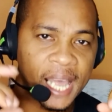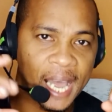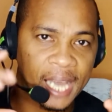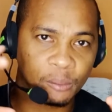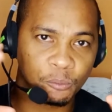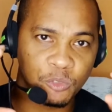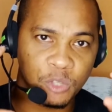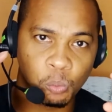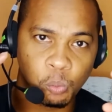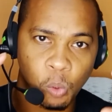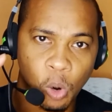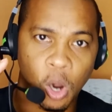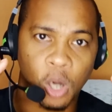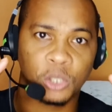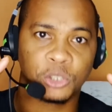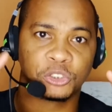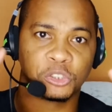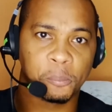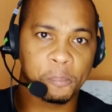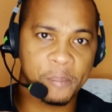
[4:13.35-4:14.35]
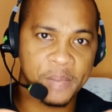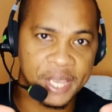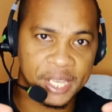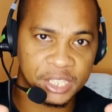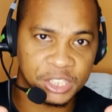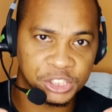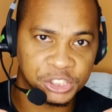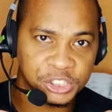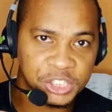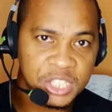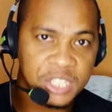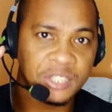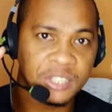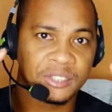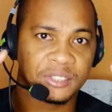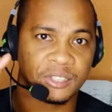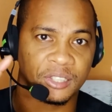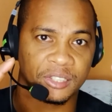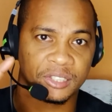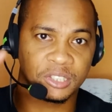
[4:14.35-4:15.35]
and we want to make
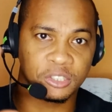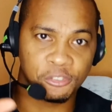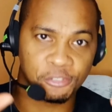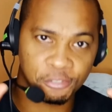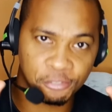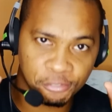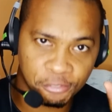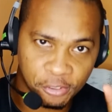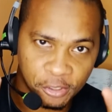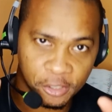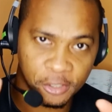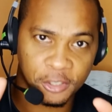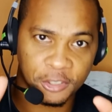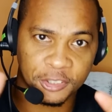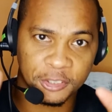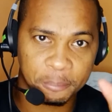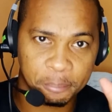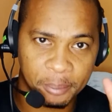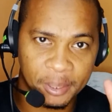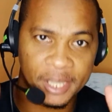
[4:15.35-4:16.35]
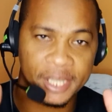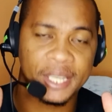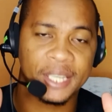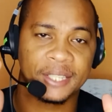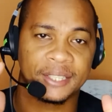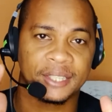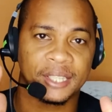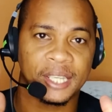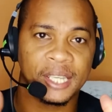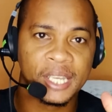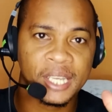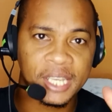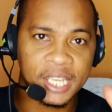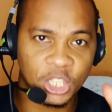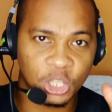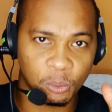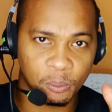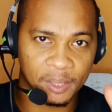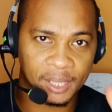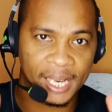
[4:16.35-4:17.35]
Jesus the first place
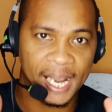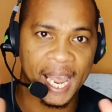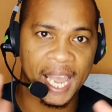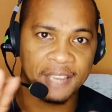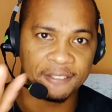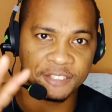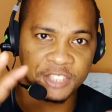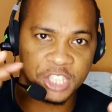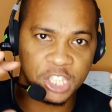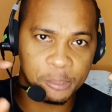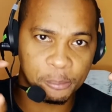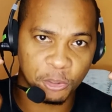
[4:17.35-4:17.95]
in our lives.